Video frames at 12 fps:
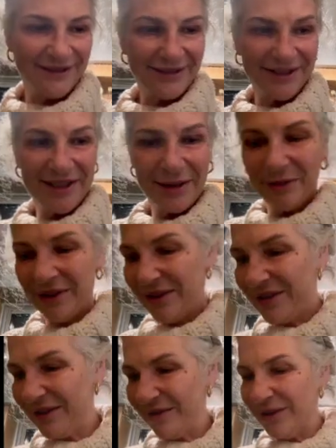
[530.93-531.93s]
some of the
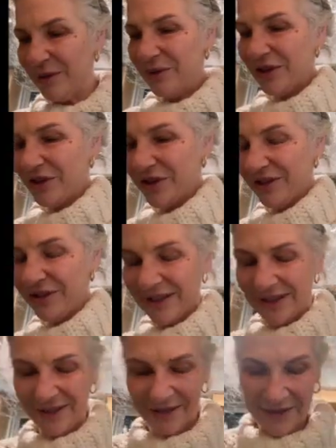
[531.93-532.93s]
stuff I watched on
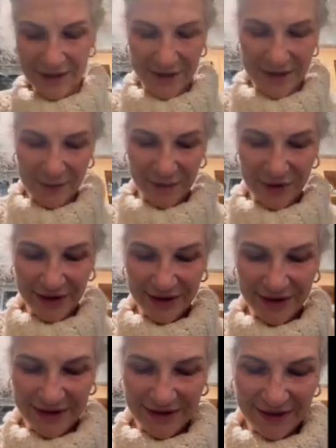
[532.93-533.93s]
that.
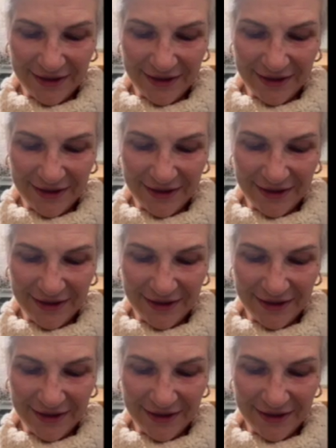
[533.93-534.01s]
But,